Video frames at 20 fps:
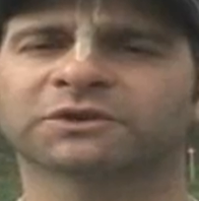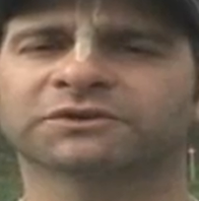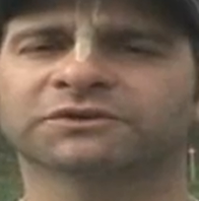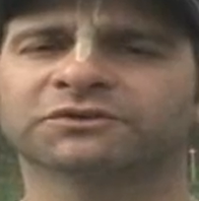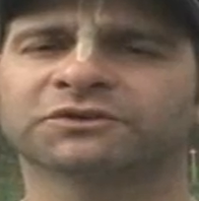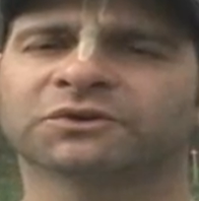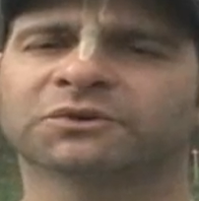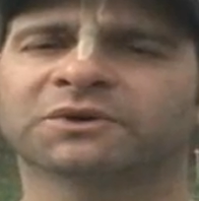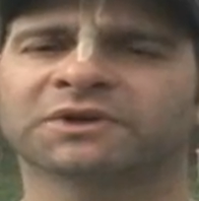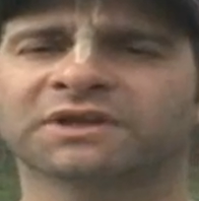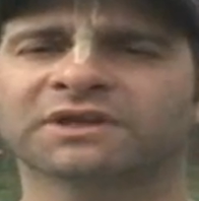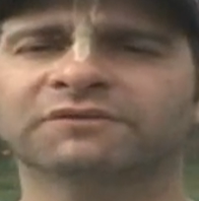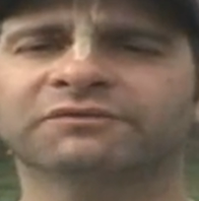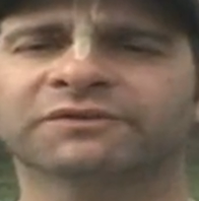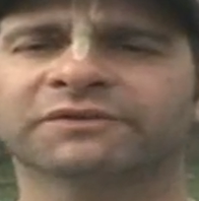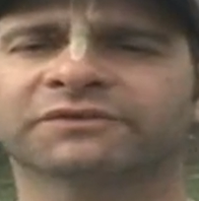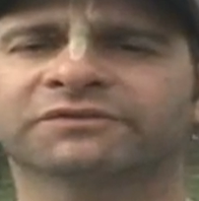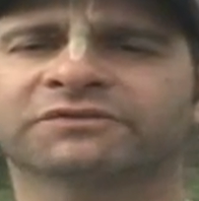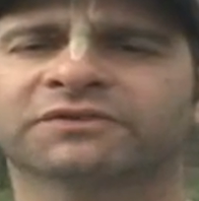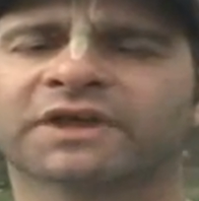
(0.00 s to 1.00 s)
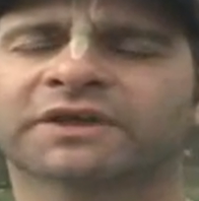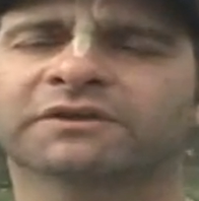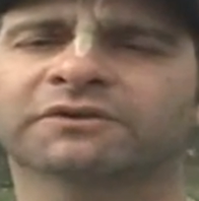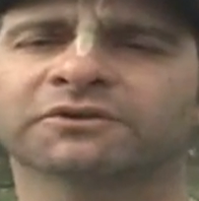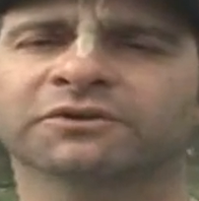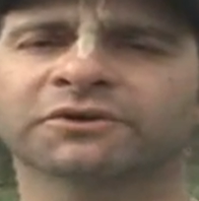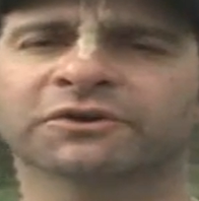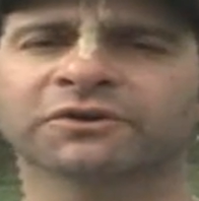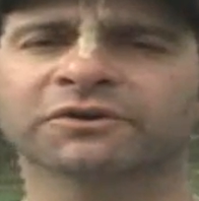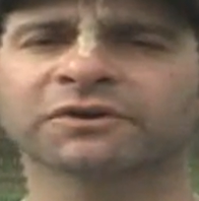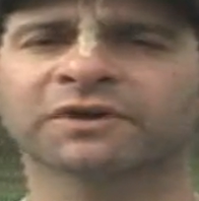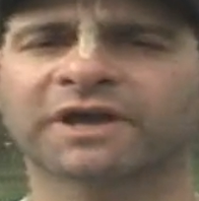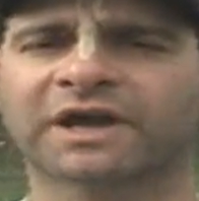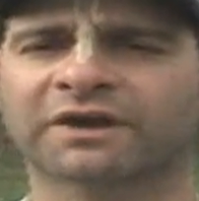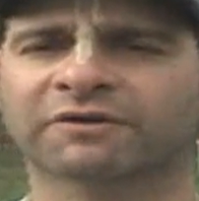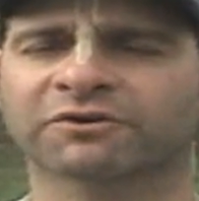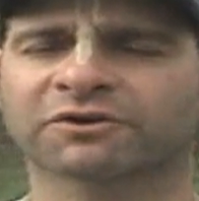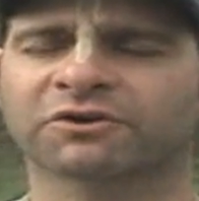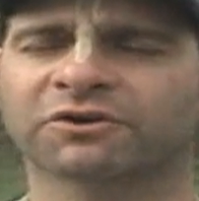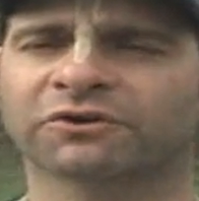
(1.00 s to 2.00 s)
to what to do. And even the secular
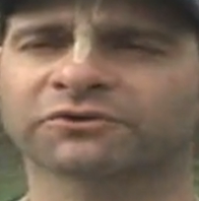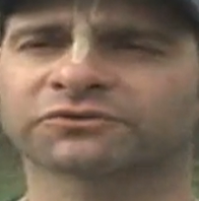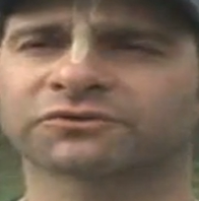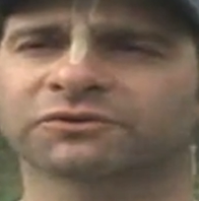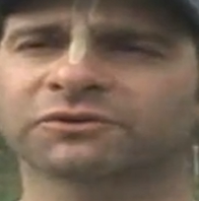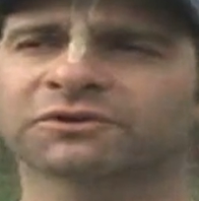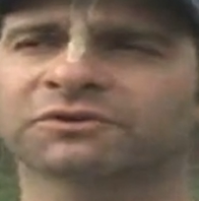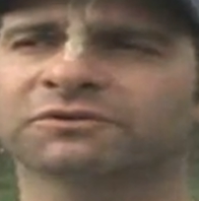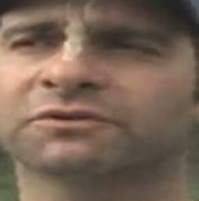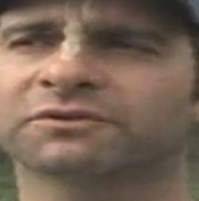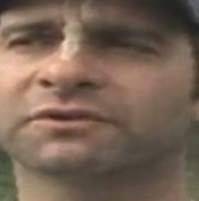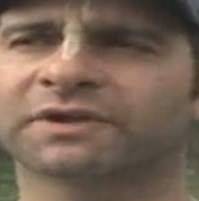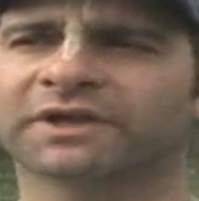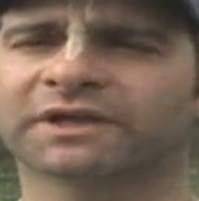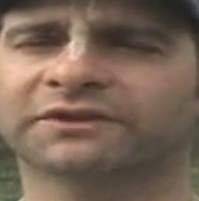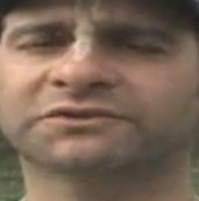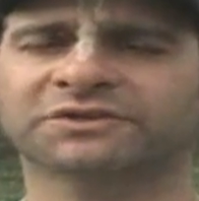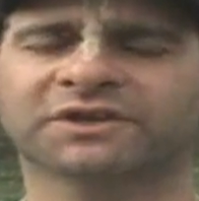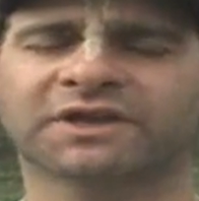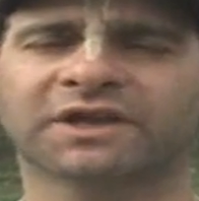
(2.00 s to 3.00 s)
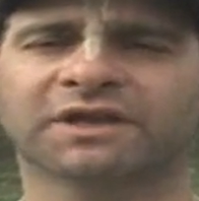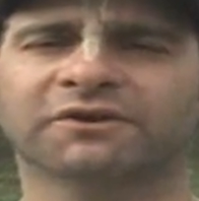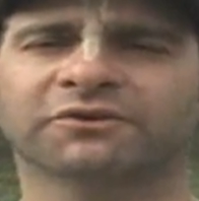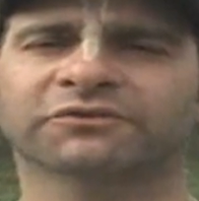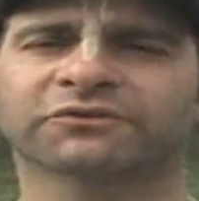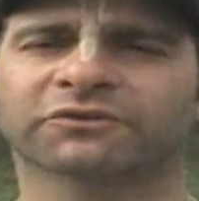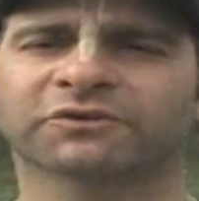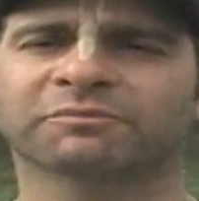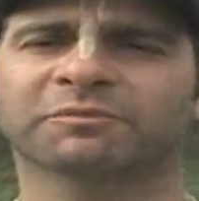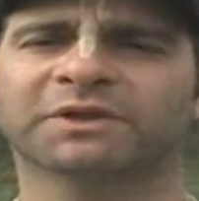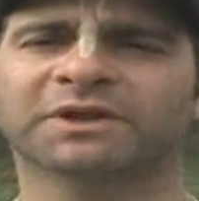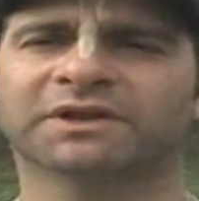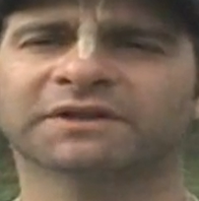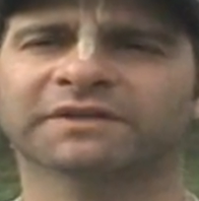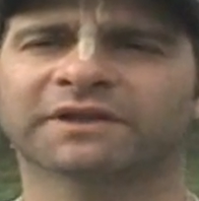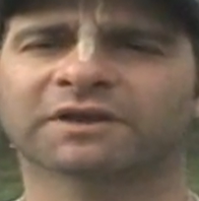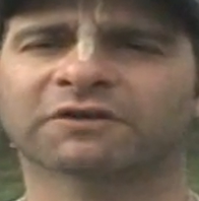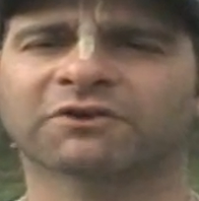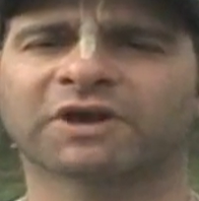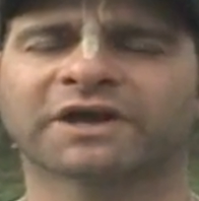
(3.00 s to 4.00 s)
agricultural educators are
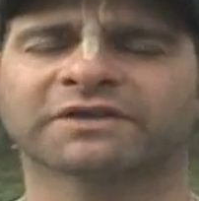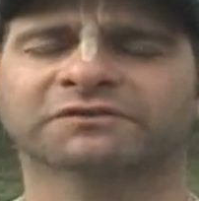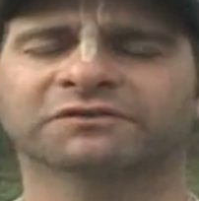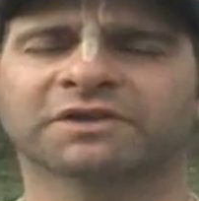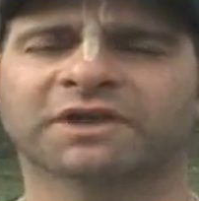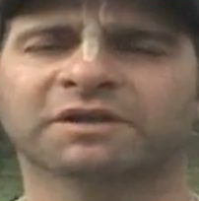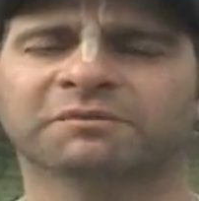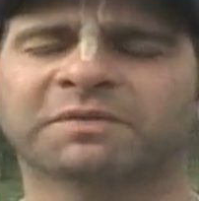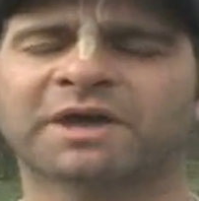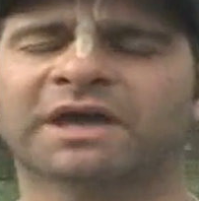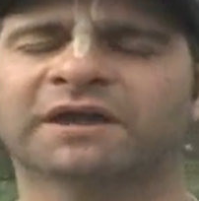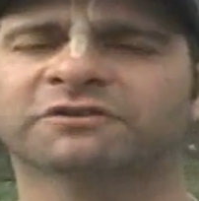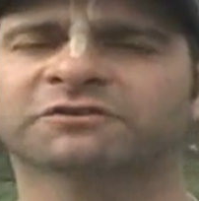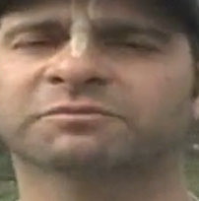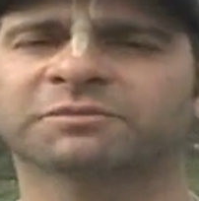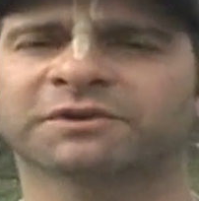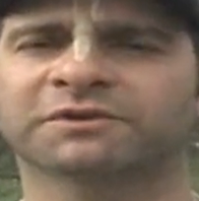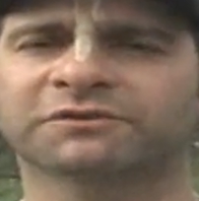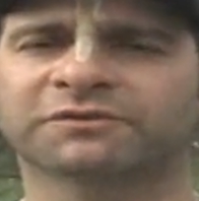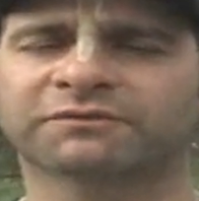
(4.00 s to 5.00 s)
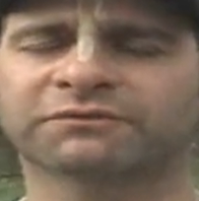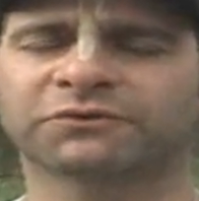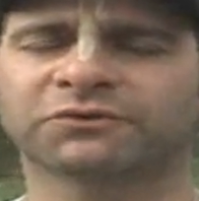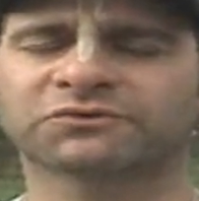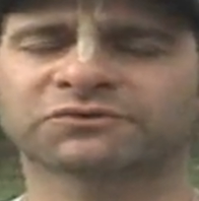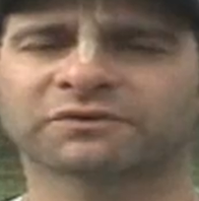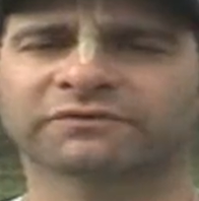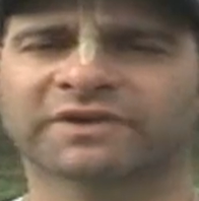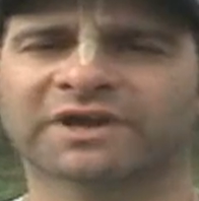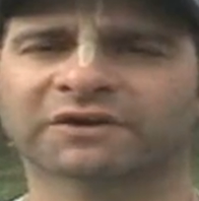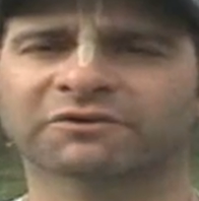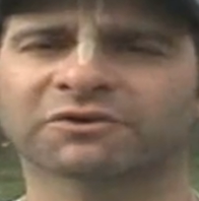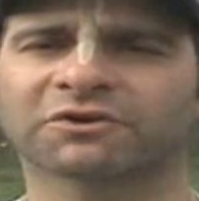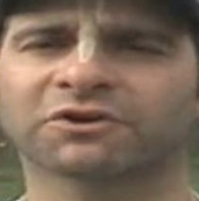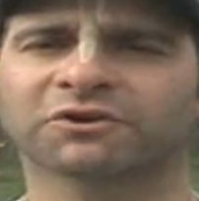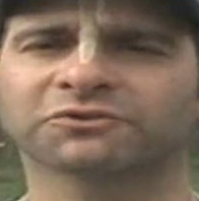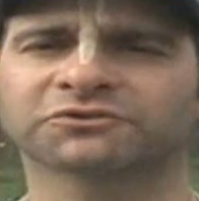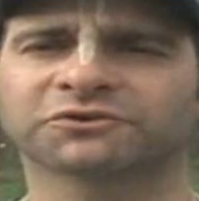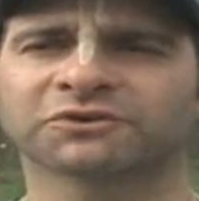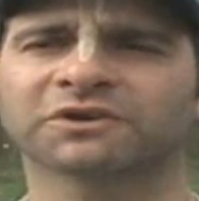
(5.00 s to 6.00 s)
admitting that grassland management is the future of
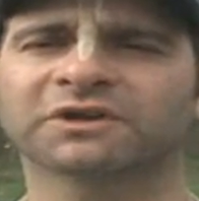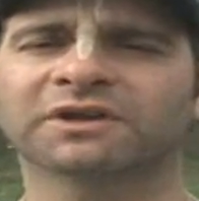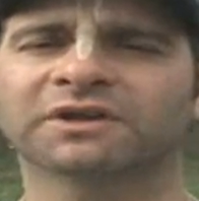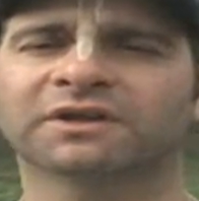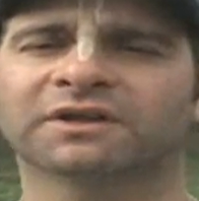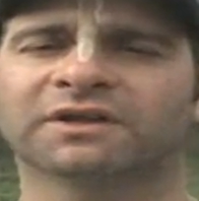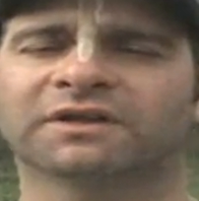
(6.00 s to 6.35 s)
agriculture,